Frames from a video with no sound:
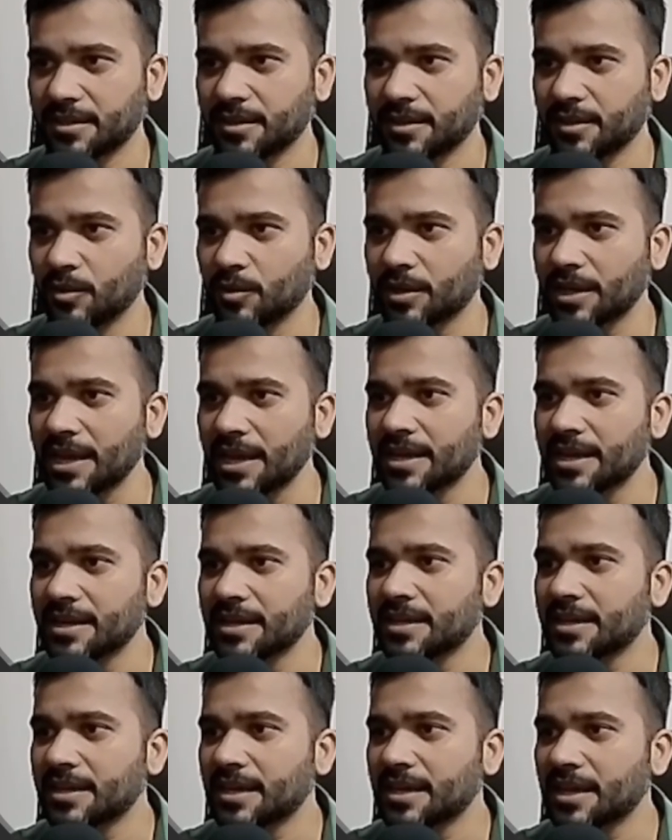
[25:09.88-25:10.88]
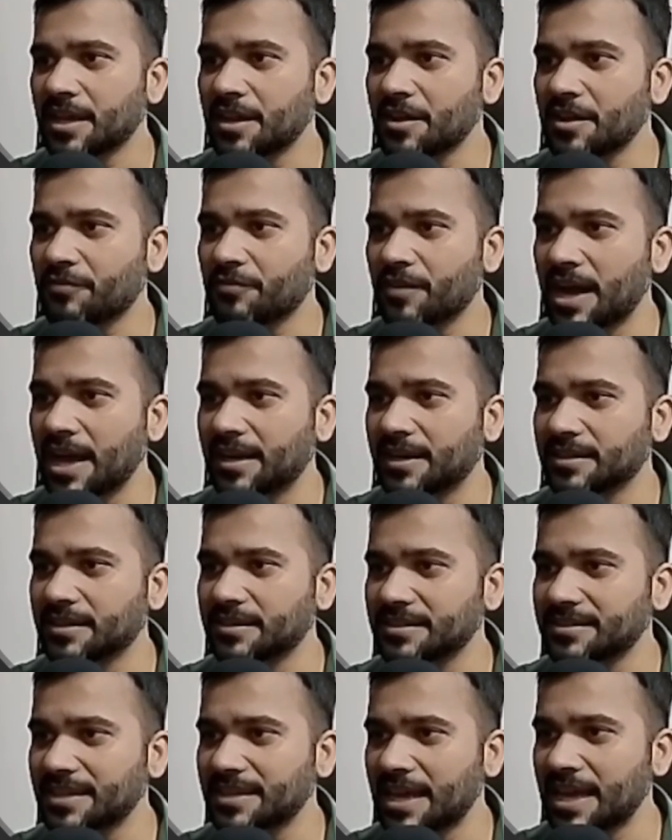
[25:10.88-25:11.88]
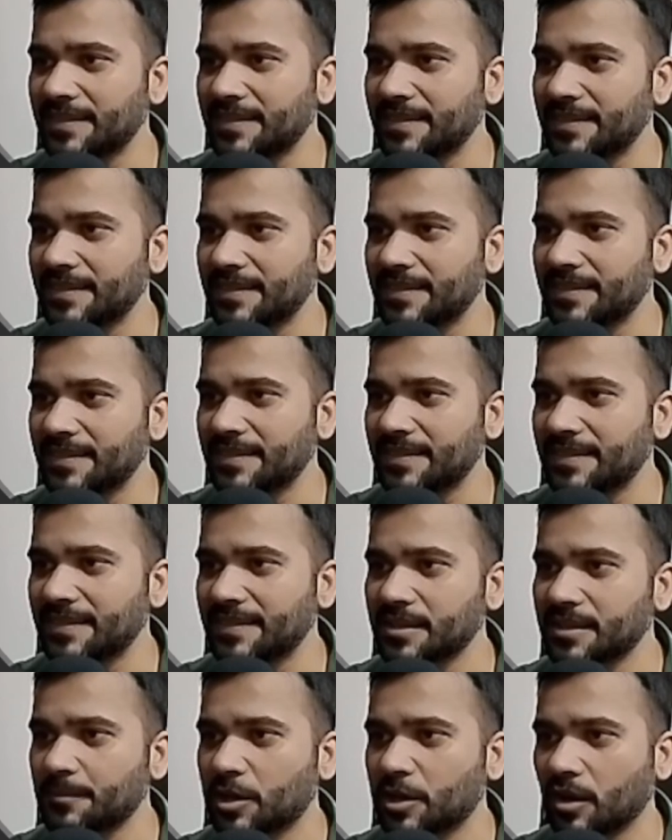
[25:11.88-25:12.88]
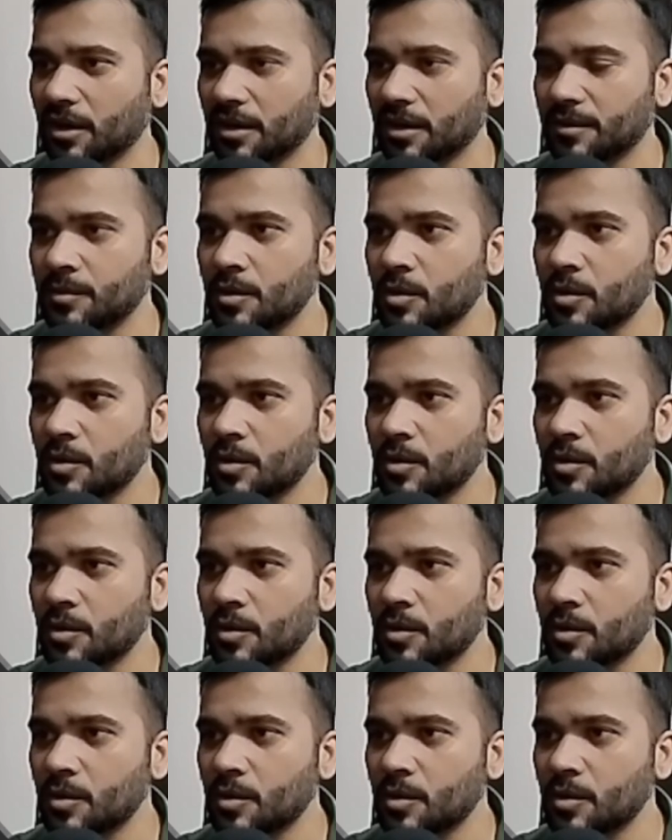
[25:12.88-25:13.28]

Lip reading: Okay, if I run this and then semicolon.